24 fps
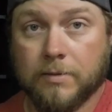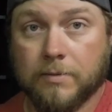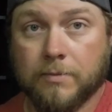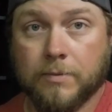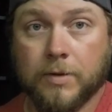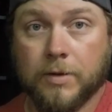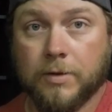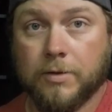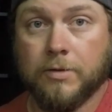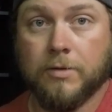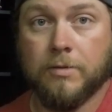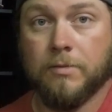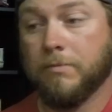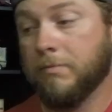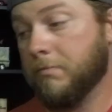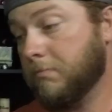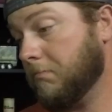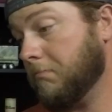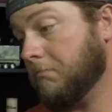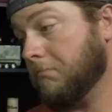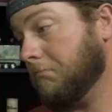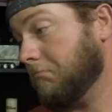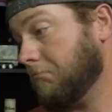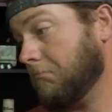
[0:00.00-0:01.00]
which
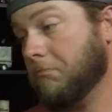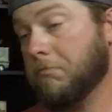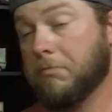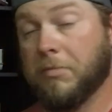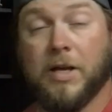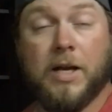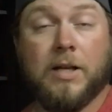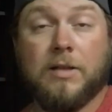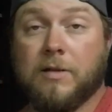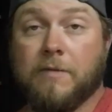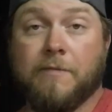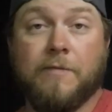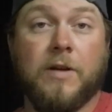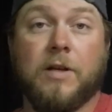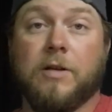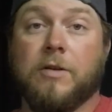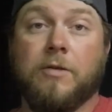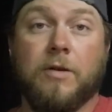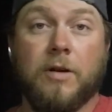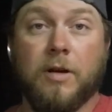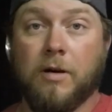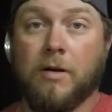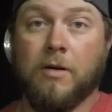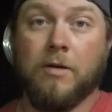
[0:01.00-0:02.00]
that's a
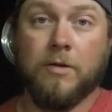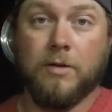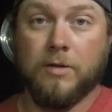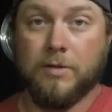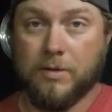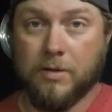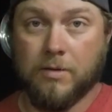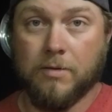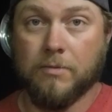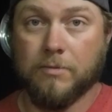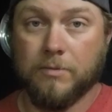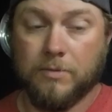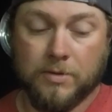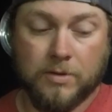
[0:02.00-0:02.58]
victory all on its own.